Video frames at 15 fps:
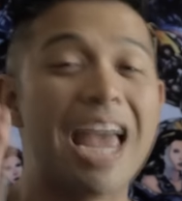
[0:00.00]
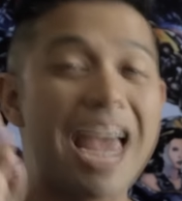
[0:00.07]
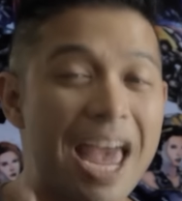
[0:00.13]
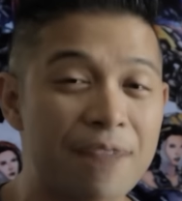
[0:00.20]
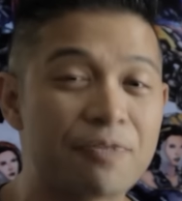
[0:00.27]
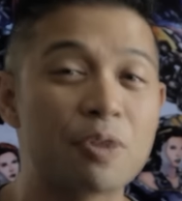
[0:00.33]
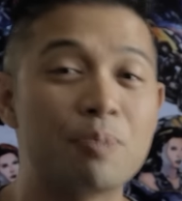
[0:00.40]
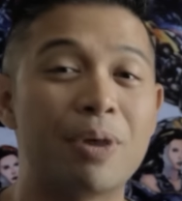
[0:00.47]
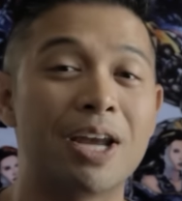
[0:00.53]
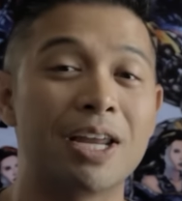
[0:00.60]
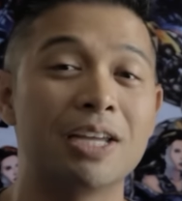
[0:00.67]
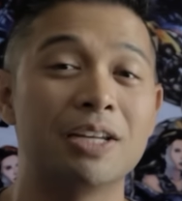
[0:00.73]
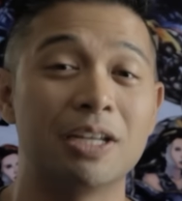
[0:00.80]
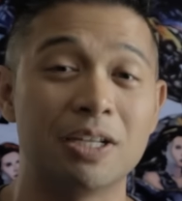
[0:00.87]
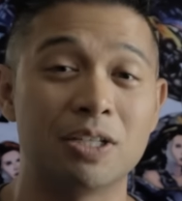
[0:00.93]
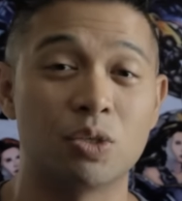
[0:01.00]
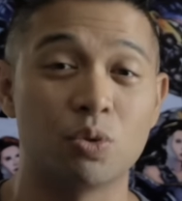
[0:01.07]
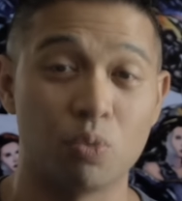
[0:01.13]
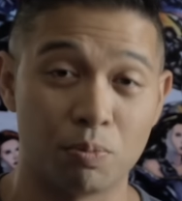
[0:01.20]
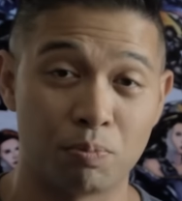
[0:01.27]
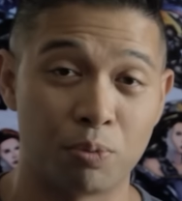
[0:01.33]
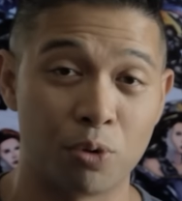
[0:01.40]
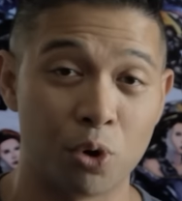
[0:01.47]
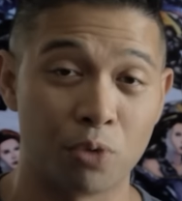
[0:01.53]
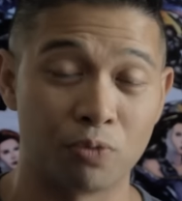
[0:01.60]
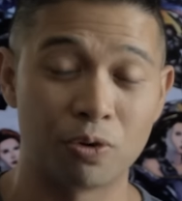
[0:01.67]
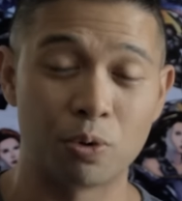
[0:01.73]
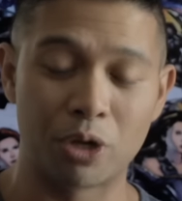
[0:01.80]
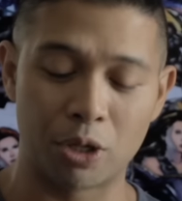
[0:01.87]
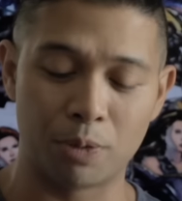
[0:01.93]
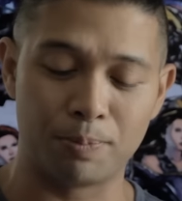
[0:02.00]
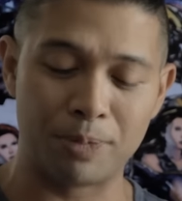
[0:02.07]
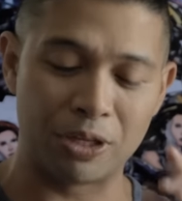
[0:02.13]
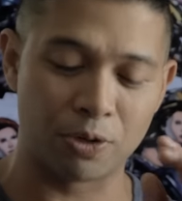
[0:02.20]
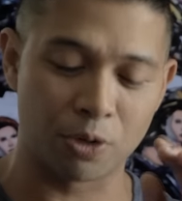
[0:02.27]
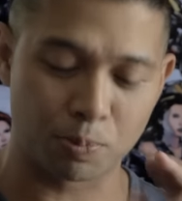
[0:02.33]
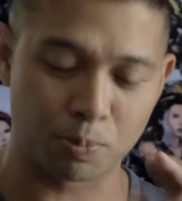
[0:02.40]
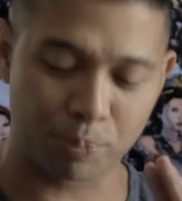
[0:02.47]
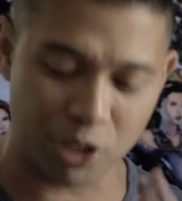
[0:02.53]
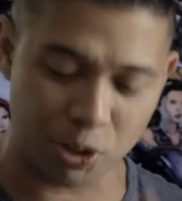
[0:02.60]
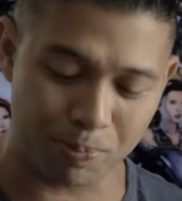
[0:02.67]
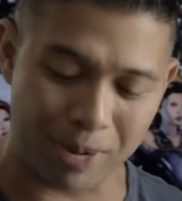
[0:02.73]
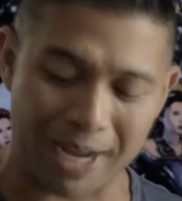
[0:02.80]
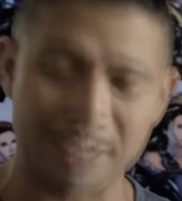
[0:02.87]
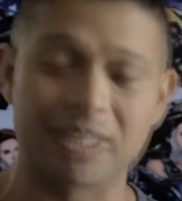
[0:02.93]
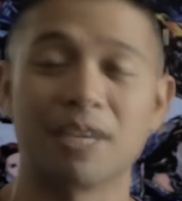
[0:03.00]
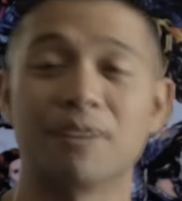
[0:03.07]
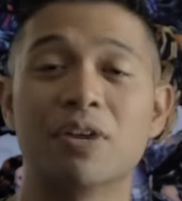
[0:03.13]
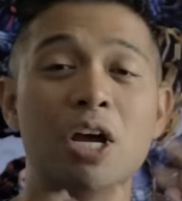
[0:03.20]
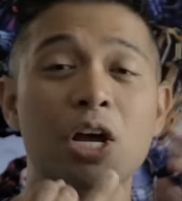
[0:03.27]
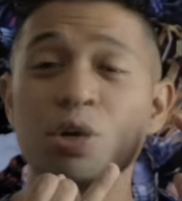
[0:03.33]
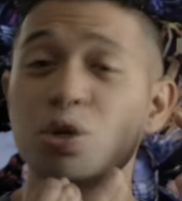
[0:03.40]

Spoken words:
Everybody needs to improve, whether it be perspective,